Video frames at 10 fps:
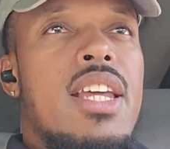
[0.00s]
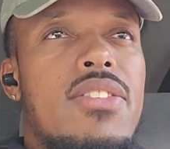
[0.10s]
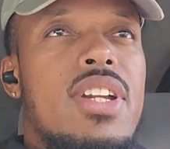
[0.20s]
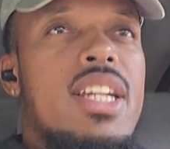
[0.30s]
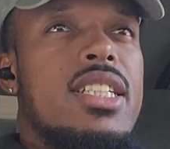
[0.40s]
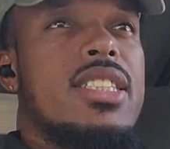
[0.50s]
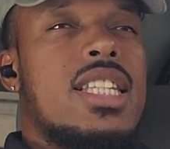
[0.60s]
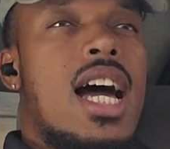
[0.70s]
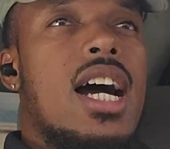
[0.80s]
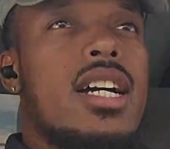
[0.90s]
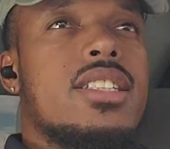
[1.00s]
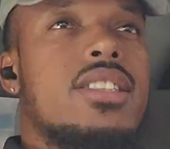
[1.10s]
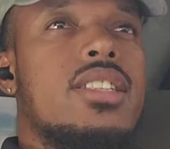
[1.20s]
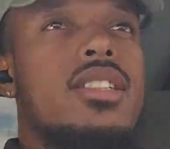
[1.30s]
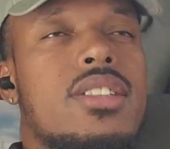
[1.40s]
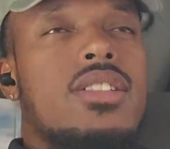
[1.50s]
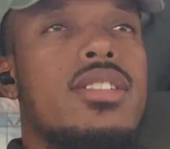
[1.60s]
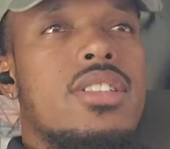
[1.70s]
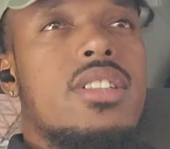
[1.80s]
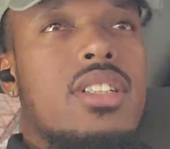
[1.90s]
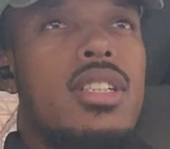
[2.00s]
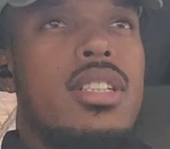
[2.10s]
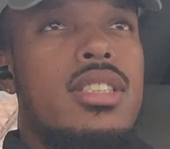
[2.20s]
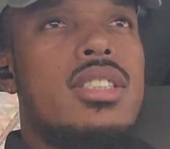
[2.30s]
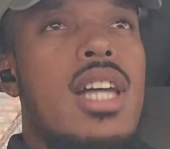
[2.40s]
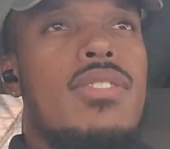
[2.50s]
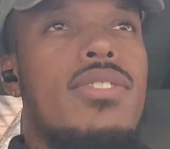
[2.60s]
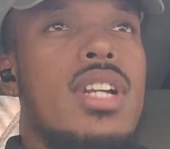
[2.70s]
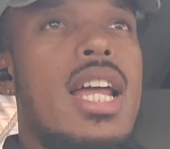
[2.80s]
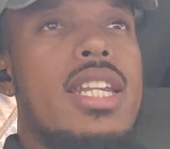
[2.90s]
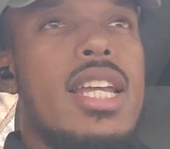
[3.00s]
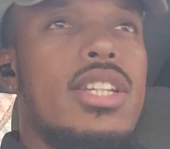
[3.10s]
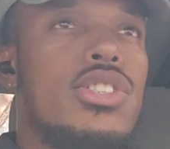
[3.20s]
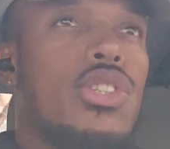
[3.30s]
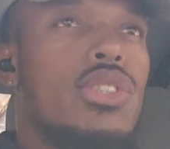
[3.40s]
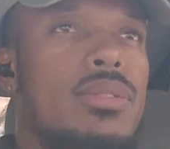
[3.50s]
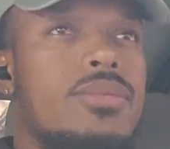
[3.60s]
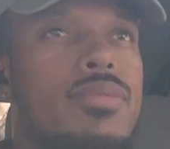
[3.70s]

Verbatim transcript: dividend stocks, stuff of that nature.